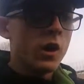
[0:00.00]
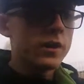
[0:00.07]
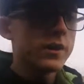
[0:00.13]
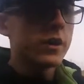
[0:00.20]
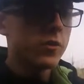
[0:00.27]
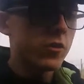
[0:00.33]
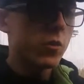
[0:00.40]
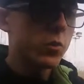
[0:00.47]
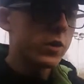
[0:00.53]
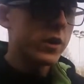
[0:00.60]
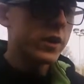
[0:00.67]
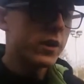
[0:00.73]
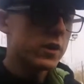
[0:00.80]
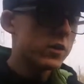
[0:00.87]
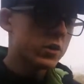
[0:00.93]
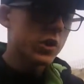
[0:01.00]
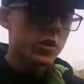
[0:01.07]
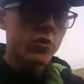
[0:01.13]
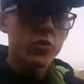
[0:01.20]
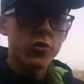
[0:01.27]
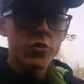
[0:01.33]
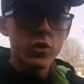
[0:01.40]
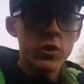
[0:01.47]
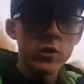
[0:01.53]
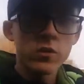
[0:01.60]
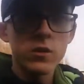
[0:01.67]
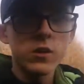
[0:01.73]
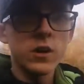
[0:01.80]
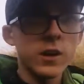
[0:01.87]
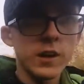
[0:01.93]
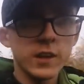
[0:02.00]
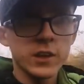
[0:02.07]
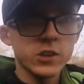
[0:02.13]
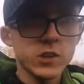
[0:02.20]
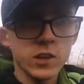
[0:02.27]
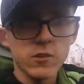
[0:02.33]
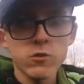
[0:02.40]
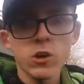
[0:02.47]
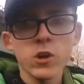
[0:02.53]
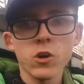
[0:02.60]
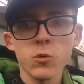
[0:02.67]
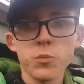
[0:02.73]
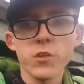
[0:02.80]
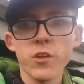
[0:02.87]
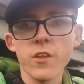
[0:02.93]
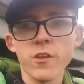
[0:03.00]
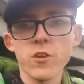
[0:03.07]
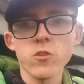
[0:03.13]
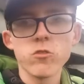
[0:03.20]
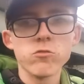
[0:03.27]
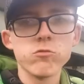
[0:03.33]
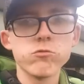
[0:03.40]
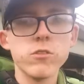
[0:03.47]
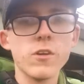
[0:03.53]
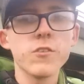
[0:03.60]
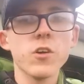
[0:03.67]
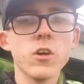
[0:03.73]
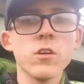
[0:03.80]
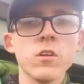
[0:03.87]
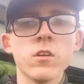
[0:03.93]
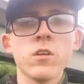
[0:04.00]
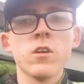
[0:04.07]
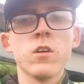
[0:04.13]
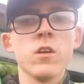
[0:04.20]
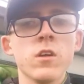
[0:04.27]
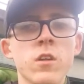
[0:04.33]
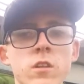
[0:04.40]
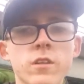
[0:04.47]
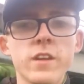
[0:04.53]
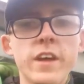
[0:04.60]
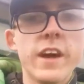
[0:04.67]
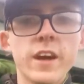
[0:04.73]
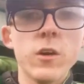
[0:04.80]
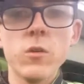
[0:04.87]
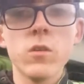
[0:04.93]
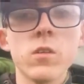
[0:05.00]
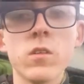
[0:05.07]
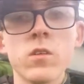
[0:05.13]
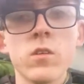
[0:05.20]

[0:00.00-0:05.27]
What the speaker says: Okay, so we are just like literally right opposite this river now,